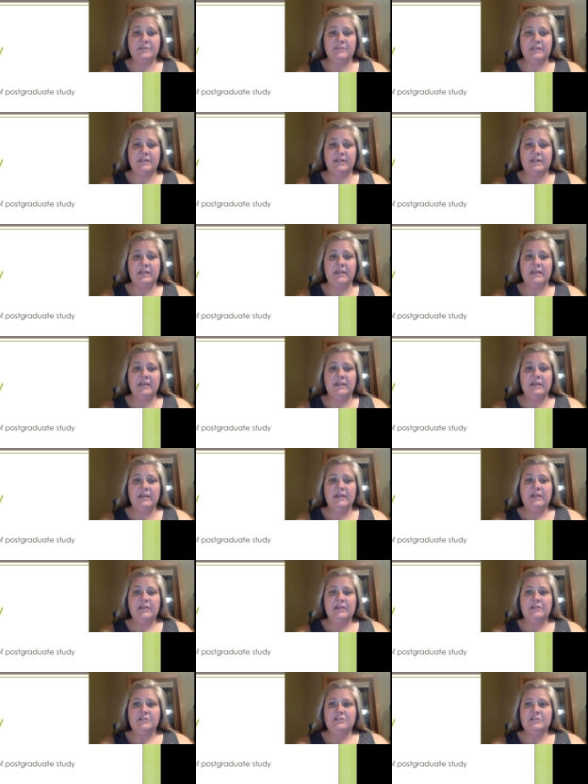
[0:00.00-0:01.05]
study.
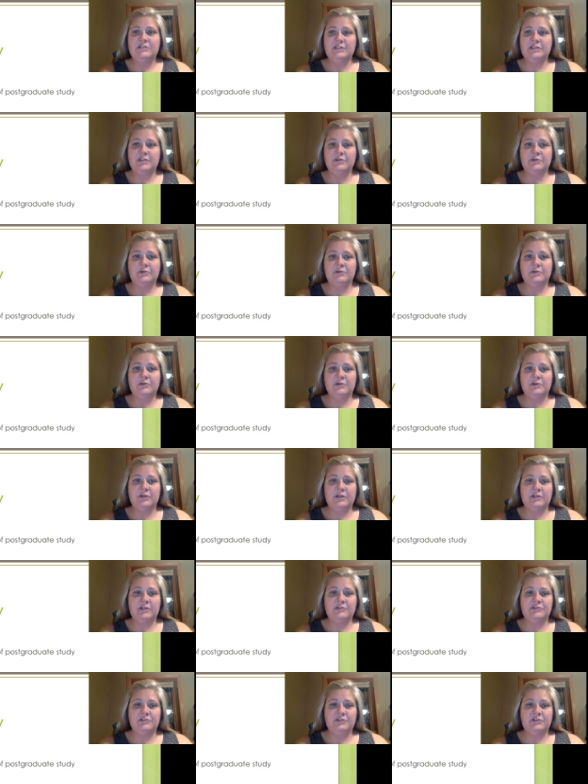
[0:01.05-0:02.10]
She's an older,
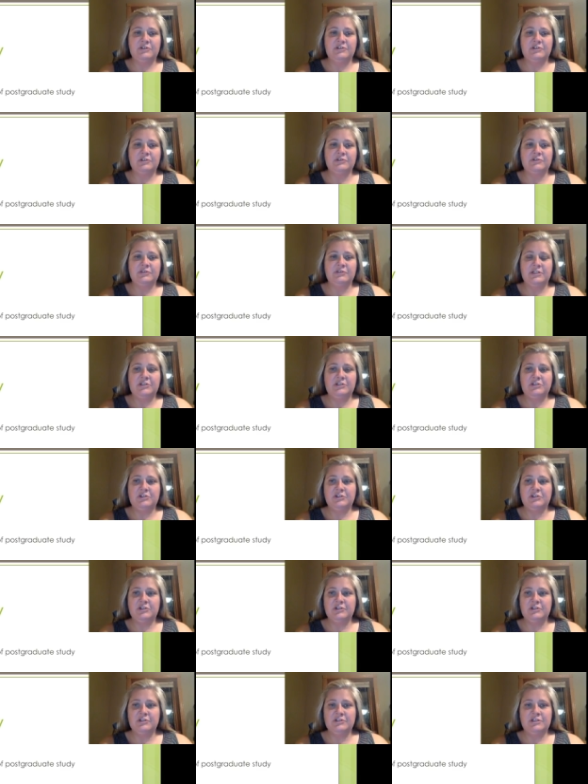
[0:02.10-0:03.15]
non-traditional
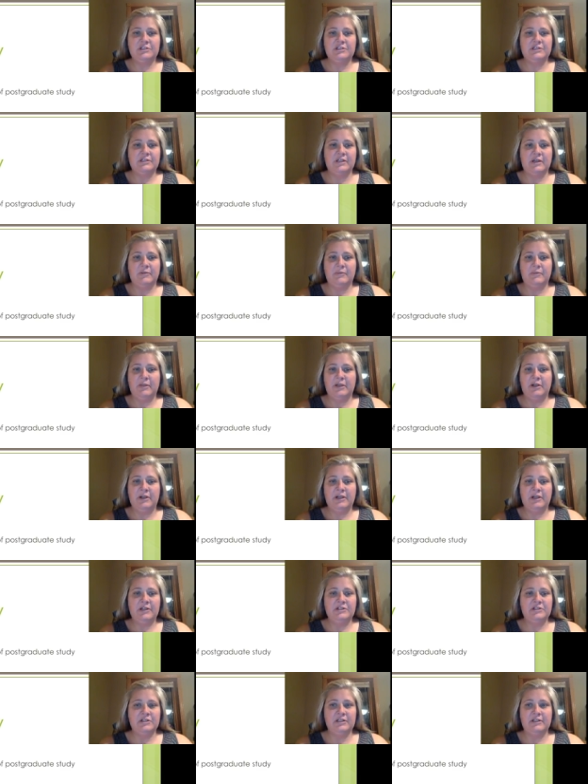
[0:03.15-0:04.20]
teacher. She's not
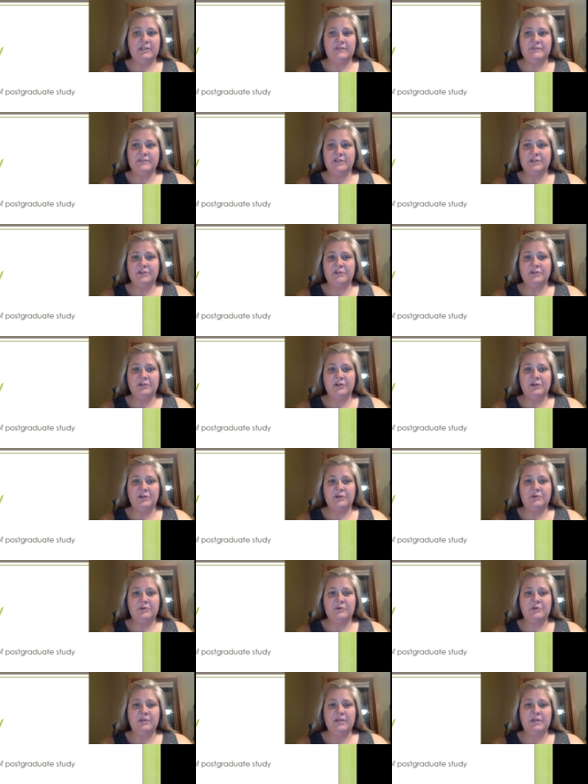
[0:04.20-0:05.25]
married. She lives on her
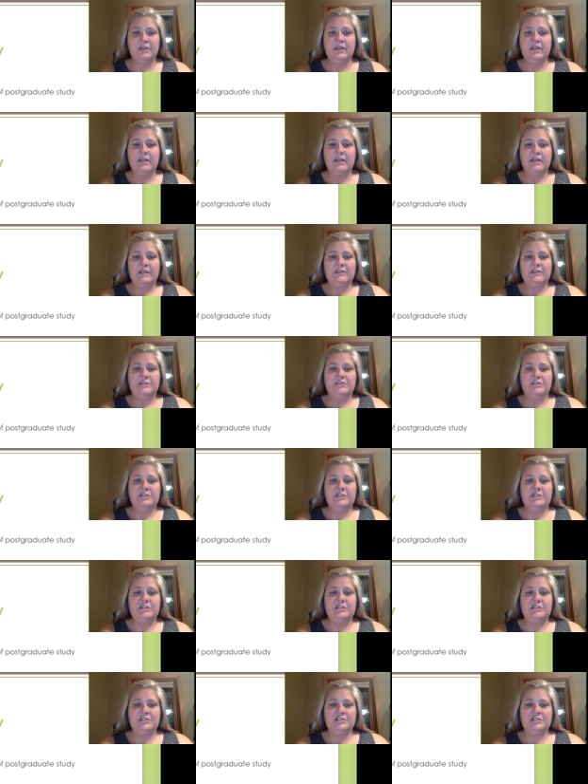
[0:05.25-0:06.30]
own. She
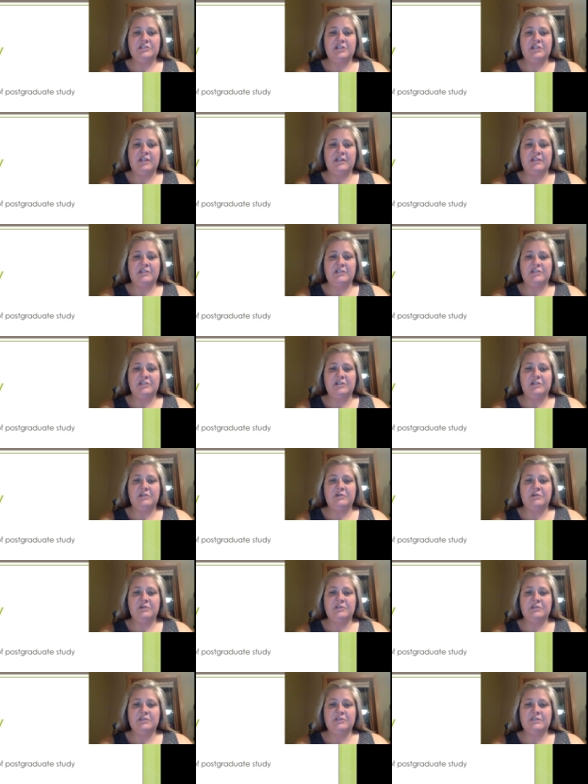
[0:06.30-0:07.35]
teaches challenging
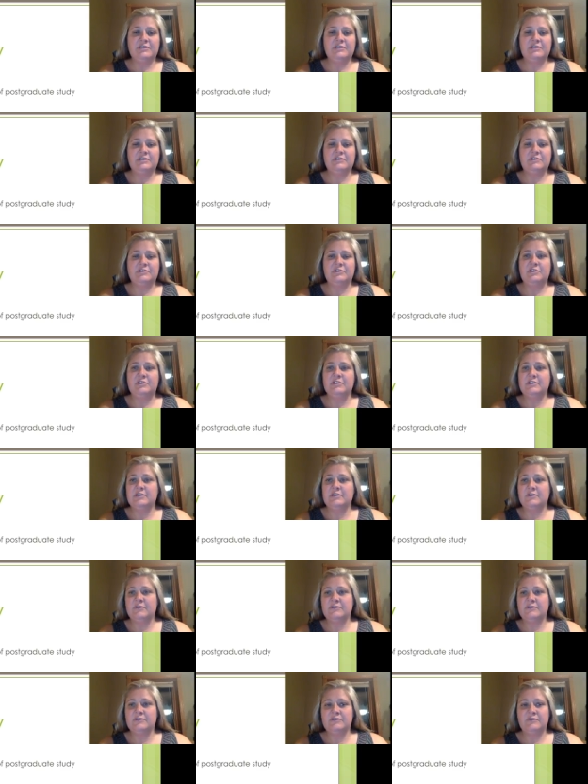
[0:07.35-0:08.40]
courses to students at
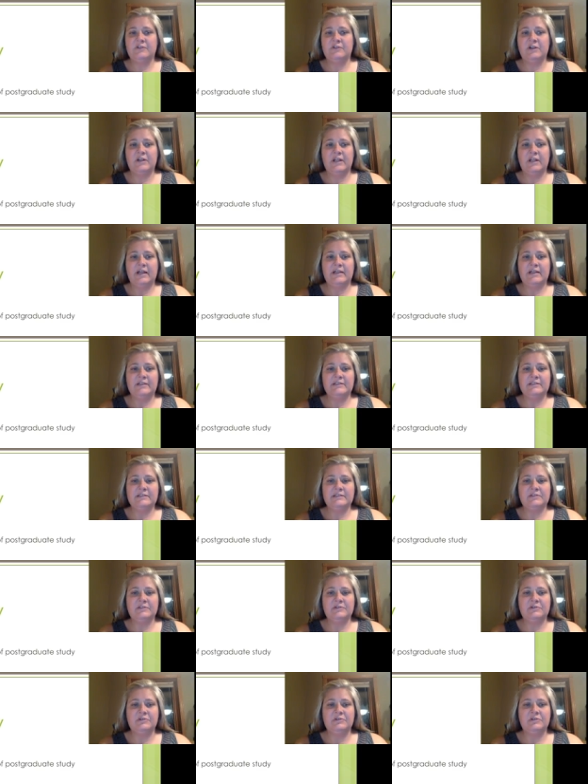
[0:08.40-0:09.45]
Roosevelt High
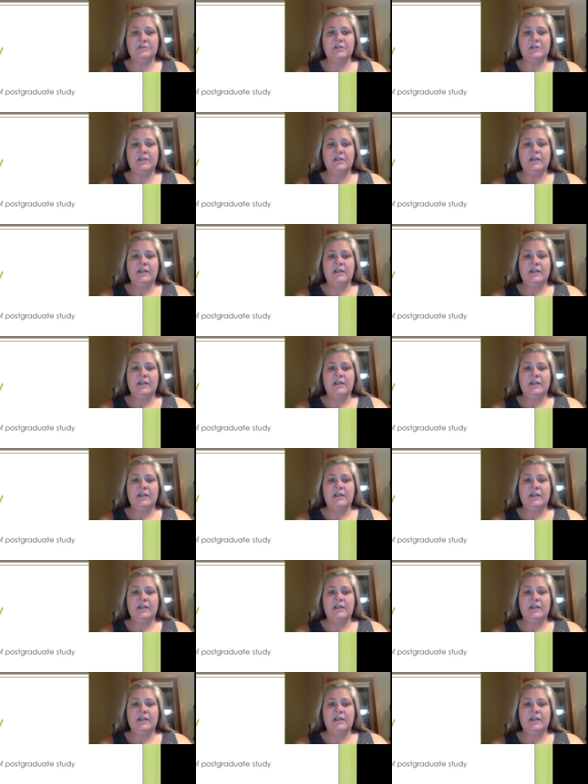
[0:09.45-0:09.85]
School,